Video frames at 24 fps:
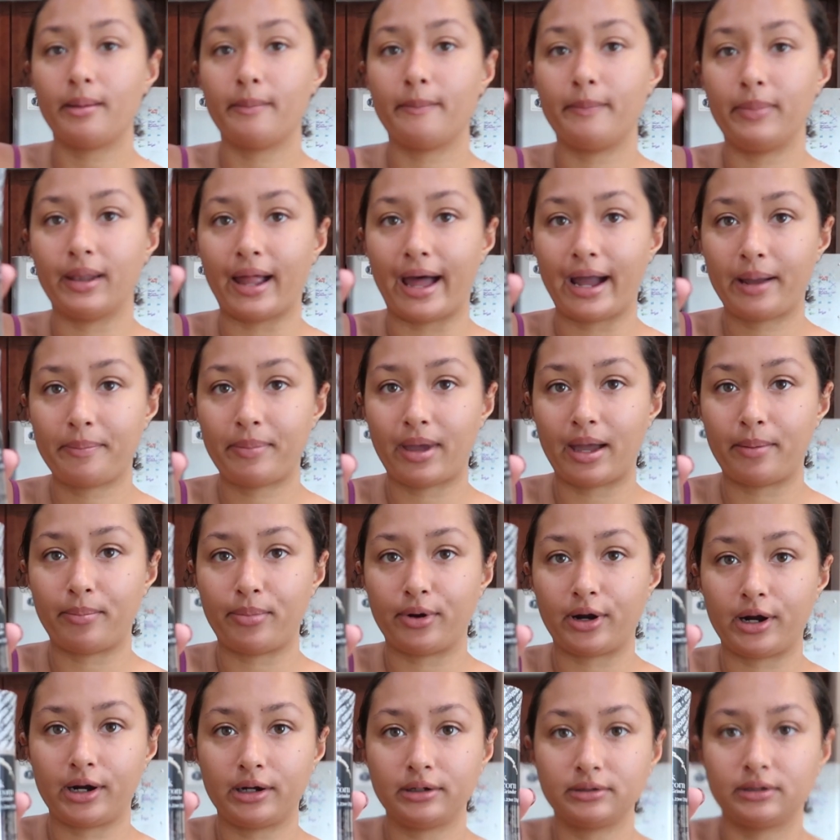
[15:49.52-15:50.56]
Black
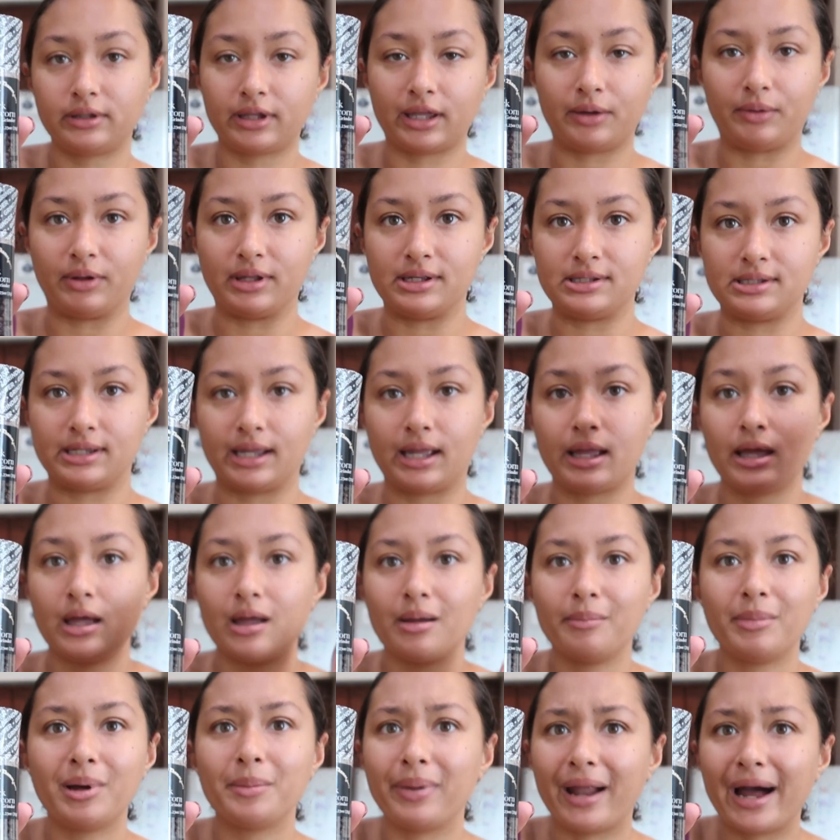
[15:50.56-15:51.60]
pepper, can't really see,
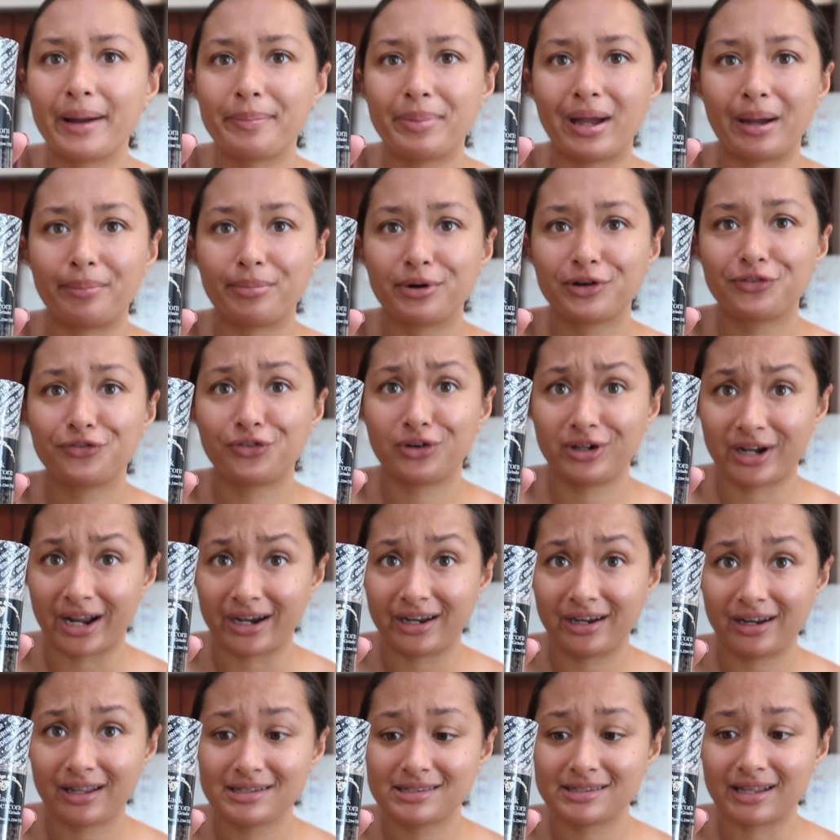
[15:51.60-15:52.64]
but black pepper for
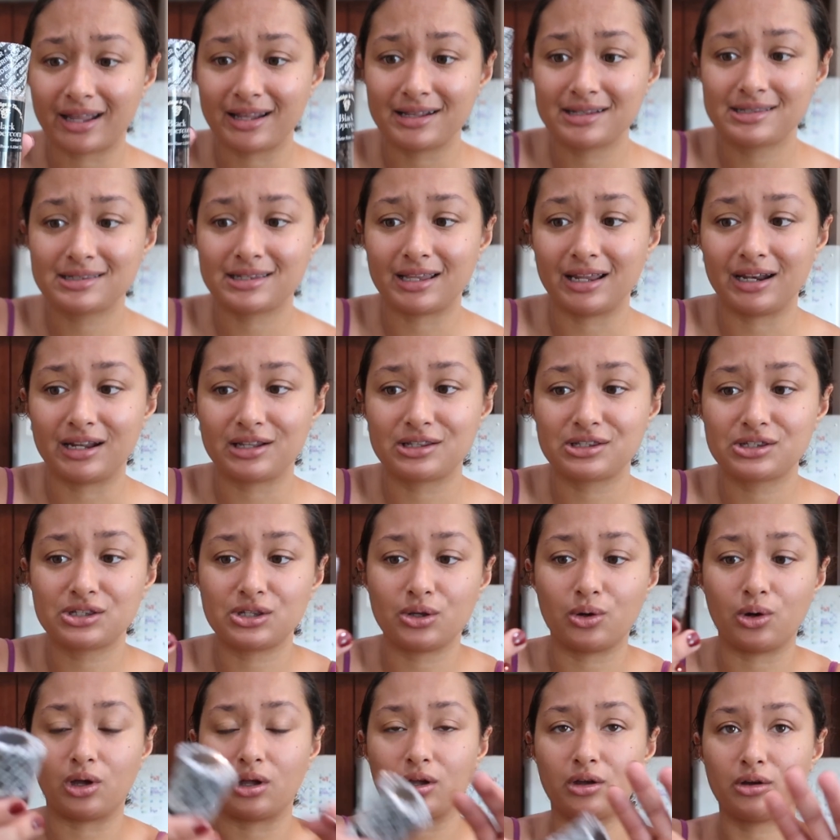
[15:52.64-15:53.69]
99 cents, and it's
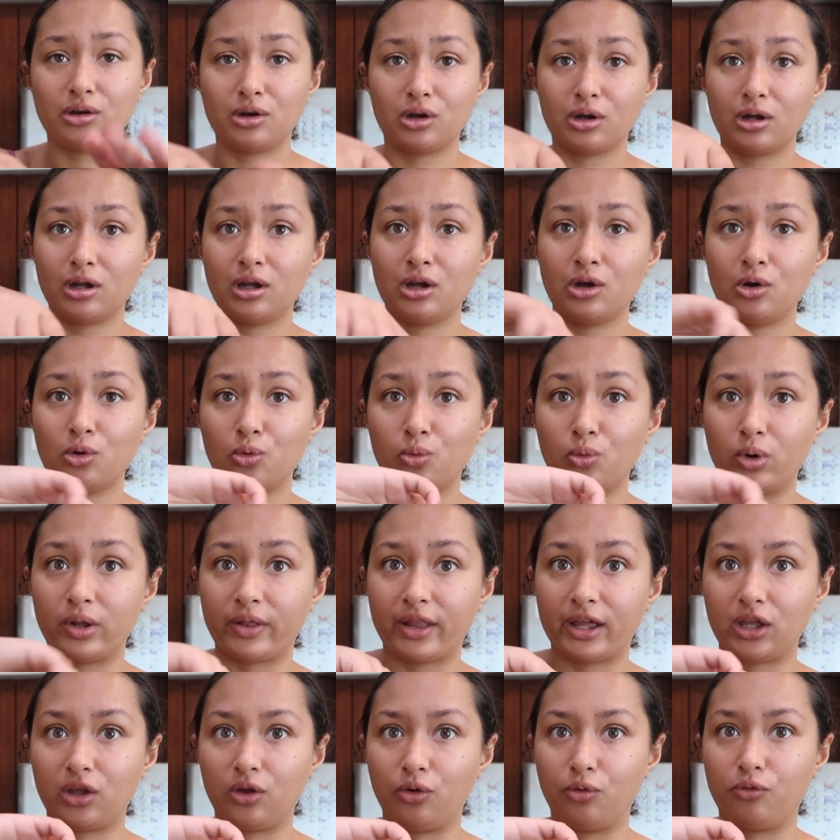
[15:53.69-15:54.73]
the one
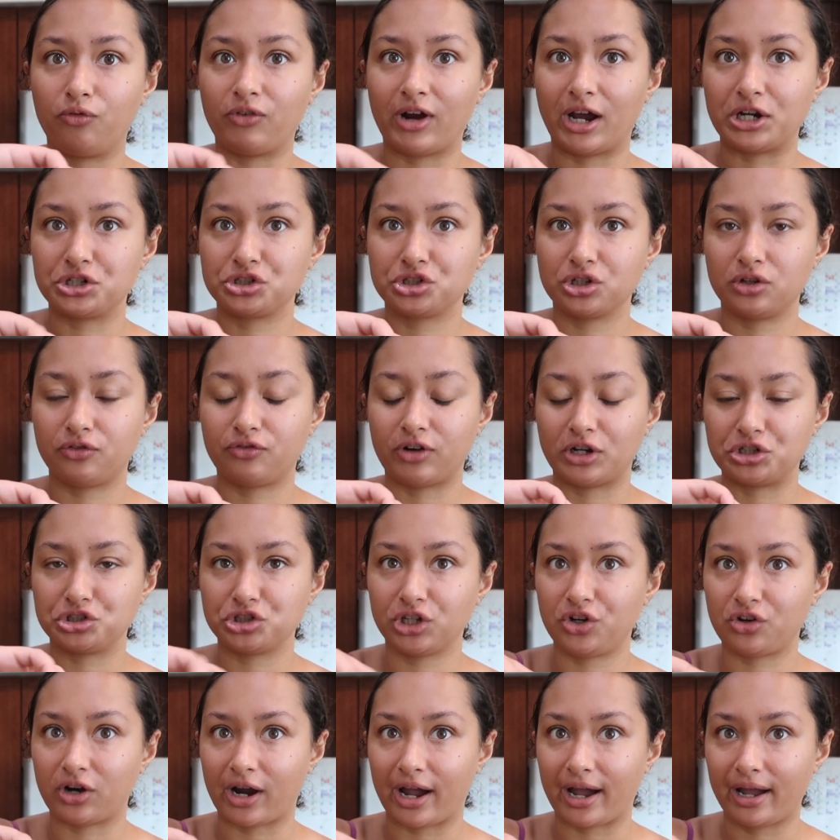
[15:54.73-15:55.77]
that you
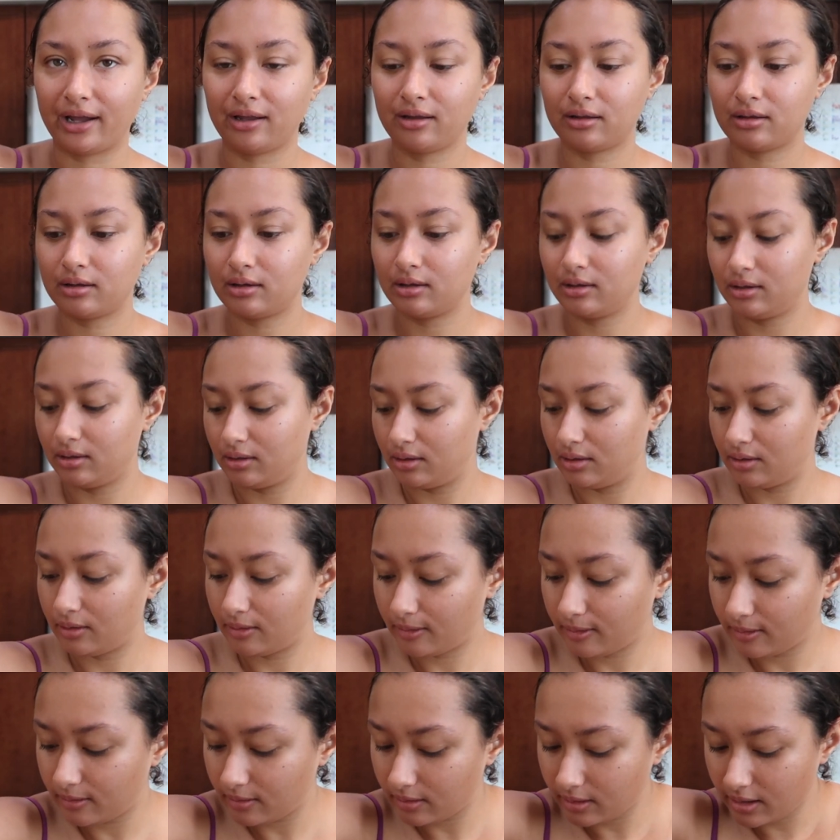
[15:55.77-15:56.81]
freshly crack.
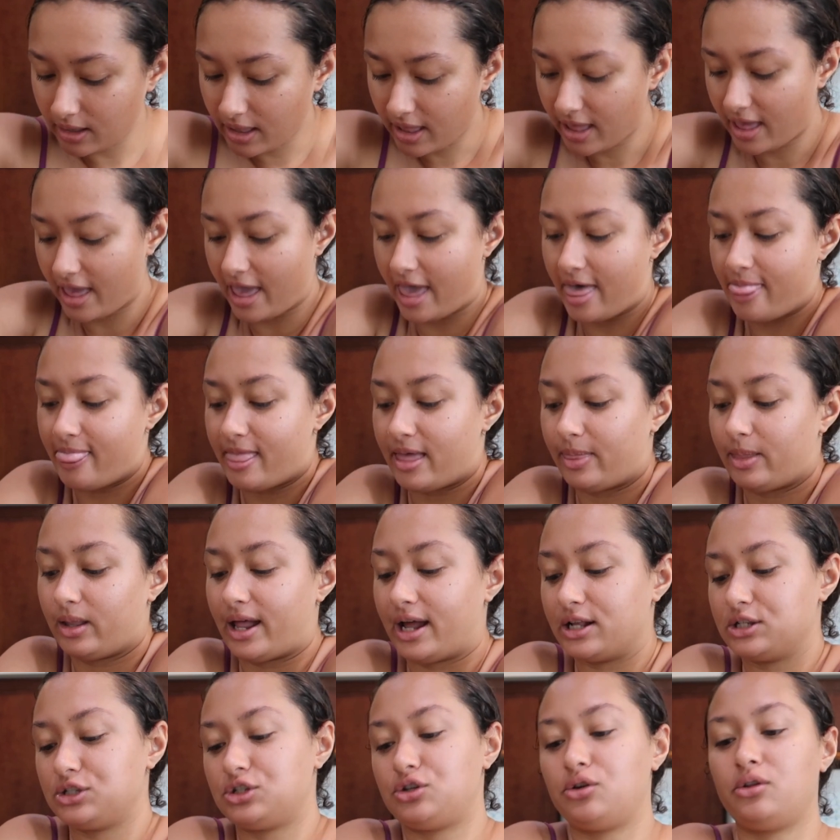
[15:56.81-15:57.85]
And then the
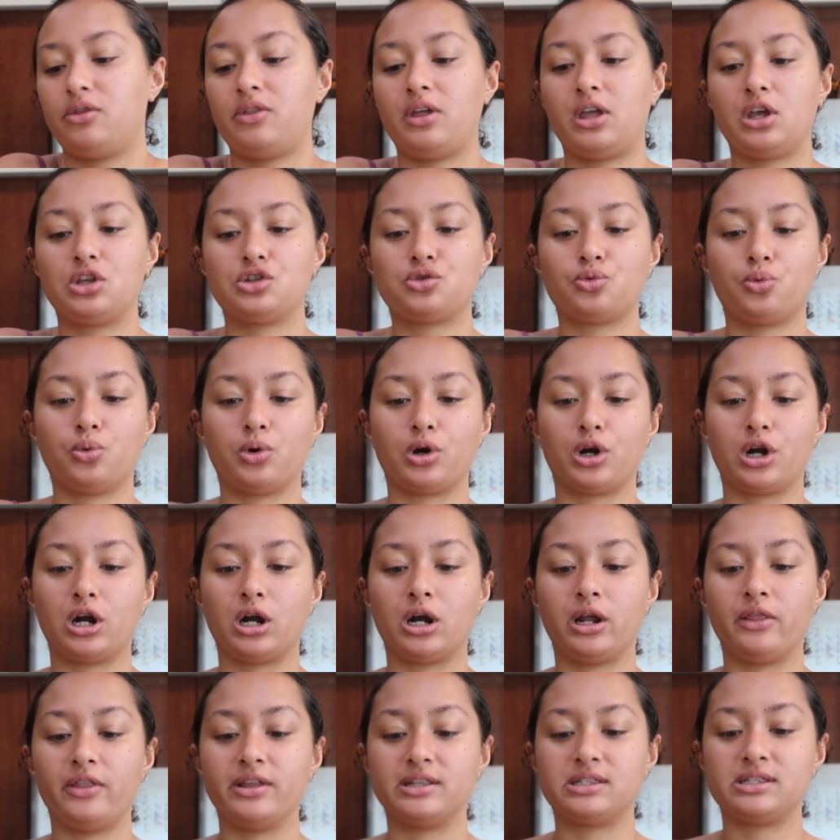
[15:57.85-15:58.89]
last two things
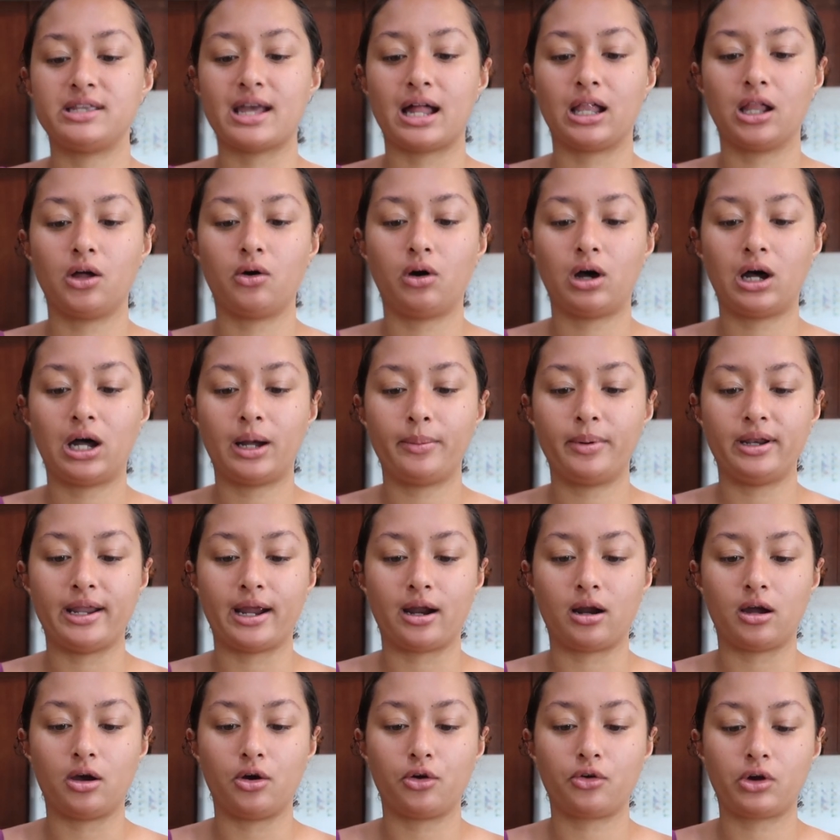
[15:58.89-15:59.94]
were this yellow
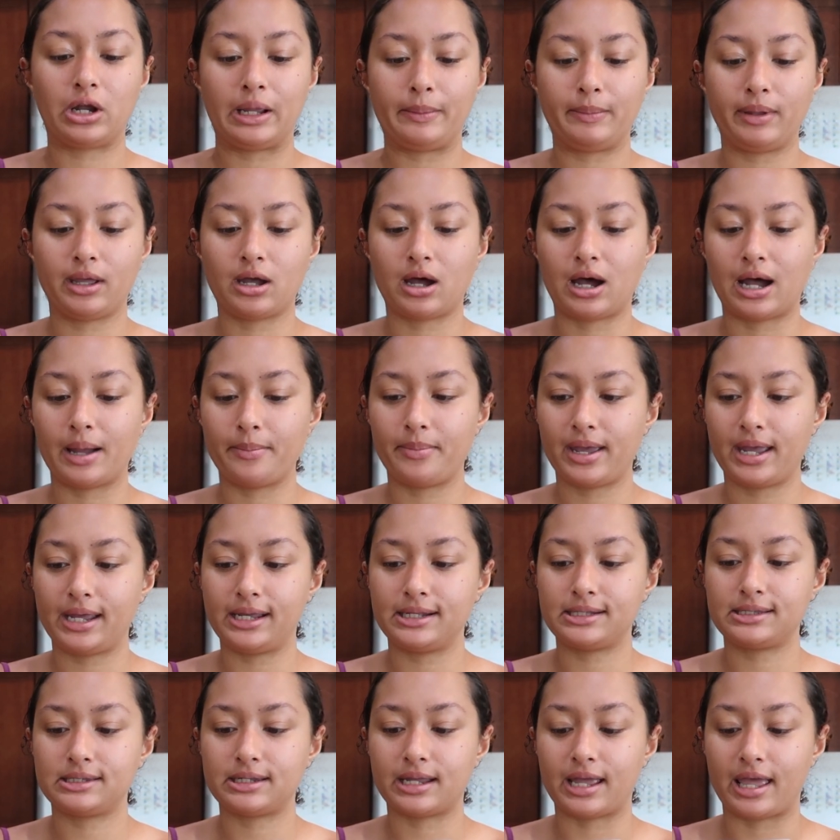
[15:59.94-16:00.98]
habanero creamy hot
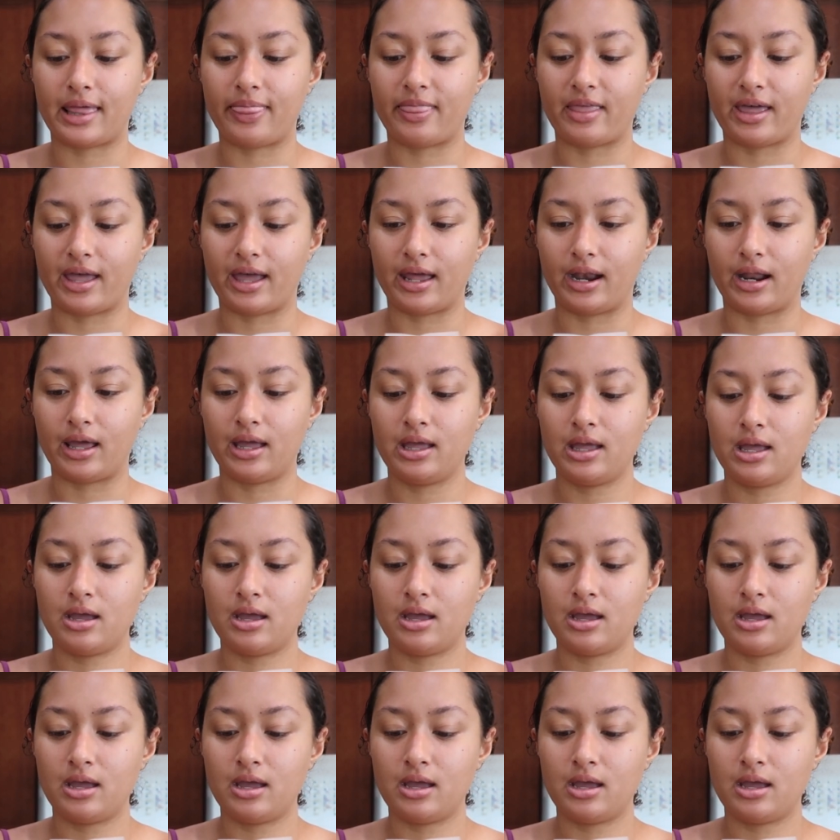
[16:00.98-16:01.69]
paste, and then